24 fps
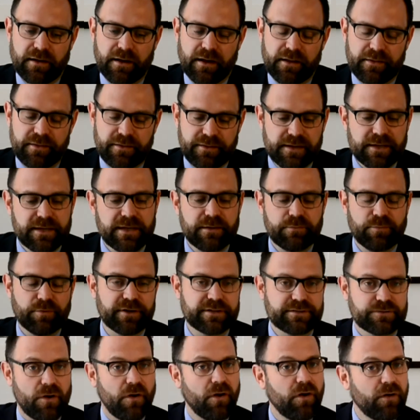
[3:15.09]
he
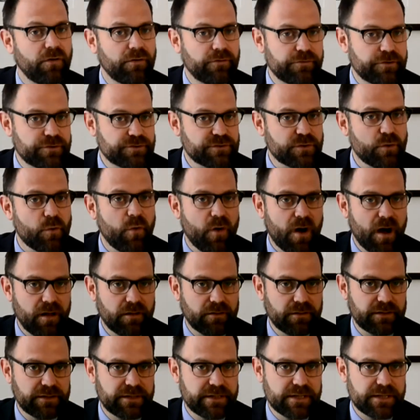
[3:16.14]
brings all of those
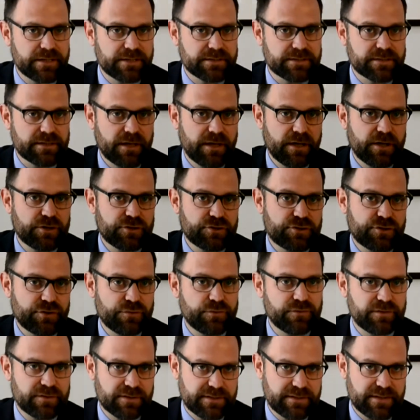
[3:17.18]
qualities
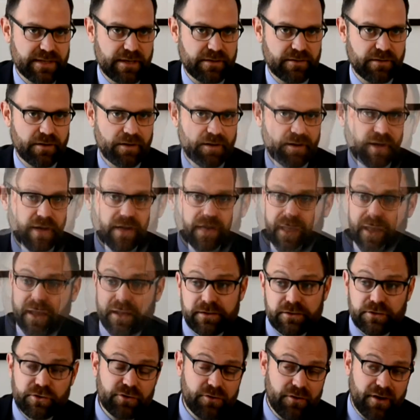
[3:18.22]
to the center.
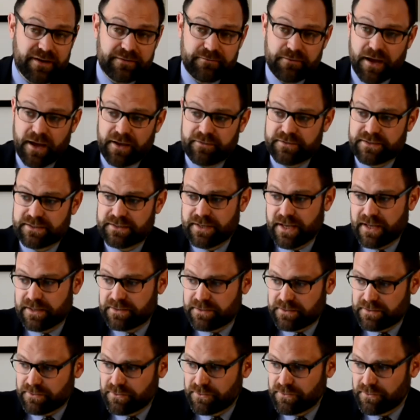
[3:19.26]
And, I've
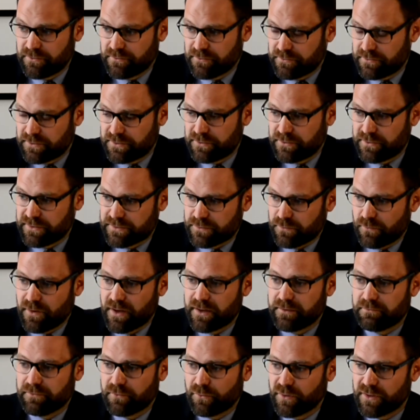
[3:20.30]
said to his
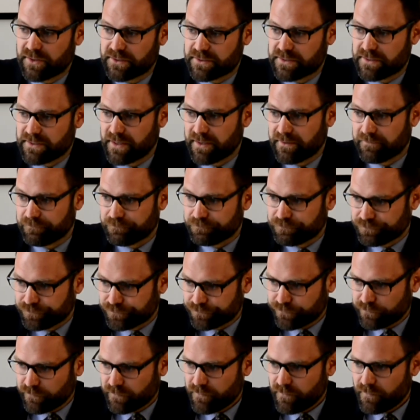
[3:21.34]
wife once that,
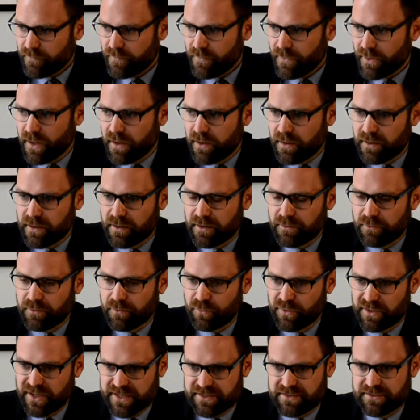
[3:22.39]

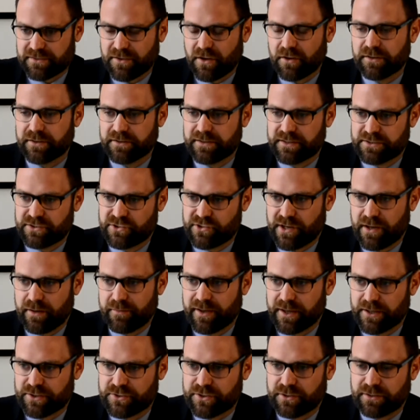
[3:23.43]
when I started this job
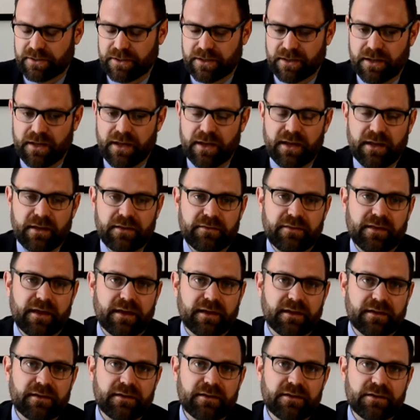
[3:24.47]
actually,
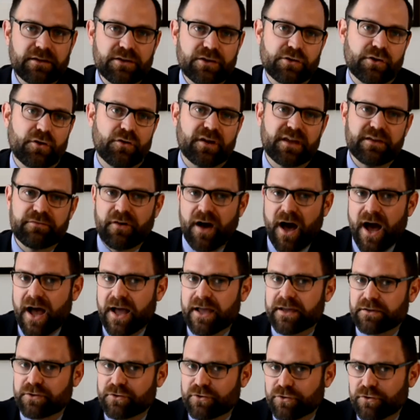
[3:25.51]
that, if
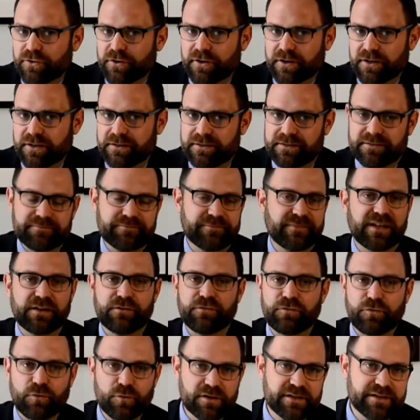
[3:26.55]
I could in
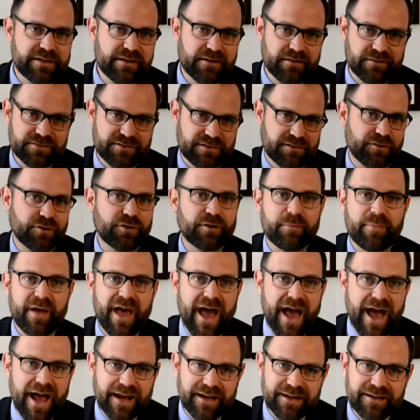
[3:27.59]
40 years look
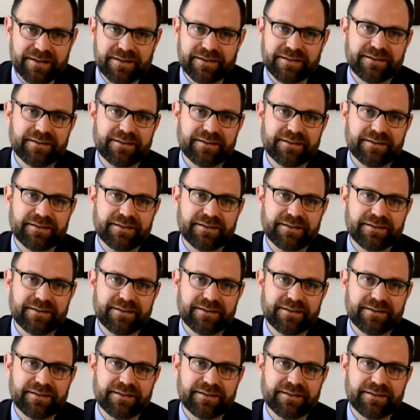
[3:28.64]
back,